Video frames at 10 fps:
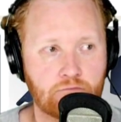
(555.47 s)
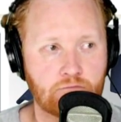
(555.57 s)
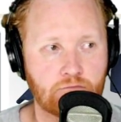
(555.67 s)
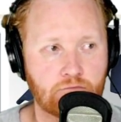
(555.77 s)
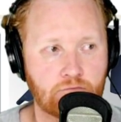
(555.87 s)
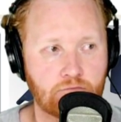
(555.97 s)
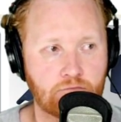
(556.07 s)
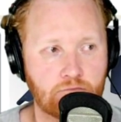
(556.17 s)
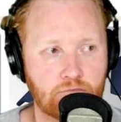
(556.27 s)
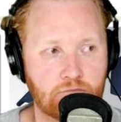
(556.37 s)

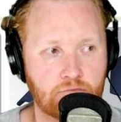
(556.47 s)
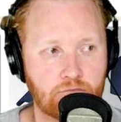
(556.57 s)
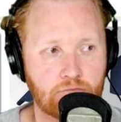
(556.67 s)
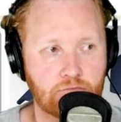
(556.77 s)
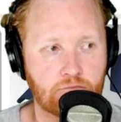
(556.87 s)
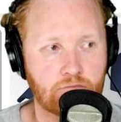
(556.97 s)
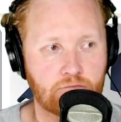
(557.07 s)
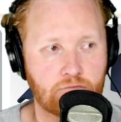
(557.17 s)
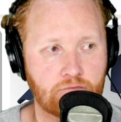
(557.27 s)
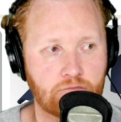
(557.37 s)

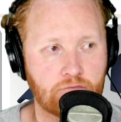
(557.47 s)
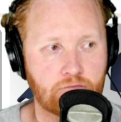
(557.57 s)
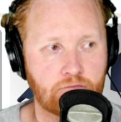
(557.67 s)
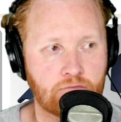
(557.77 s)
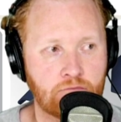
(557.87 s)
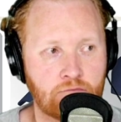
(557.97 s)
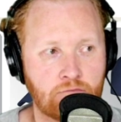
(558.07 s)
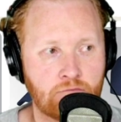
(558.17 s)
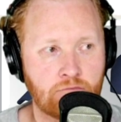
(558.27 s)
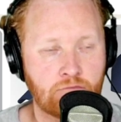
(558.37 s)

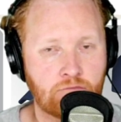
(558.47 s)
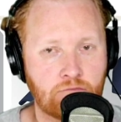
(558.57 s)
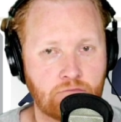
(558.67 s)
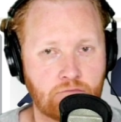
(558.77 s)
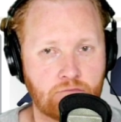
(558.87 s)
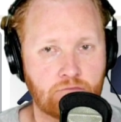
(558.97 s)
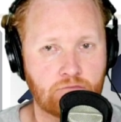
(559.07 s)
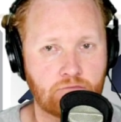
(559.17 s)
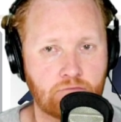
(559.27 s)
[no speech]